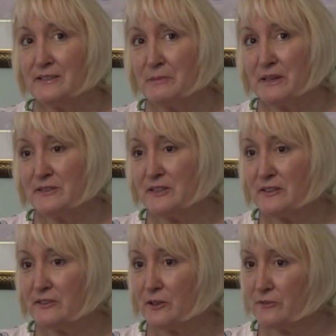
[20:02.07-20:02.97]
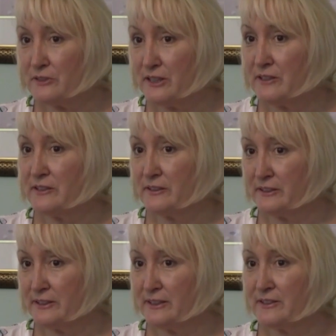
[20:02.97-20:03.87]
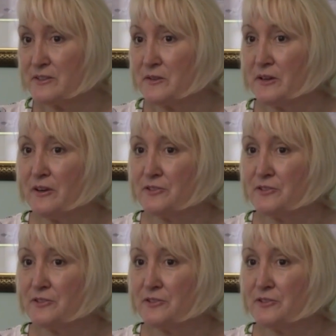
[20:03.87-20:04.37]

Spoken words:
depends on the overhead of the clinic, so they'll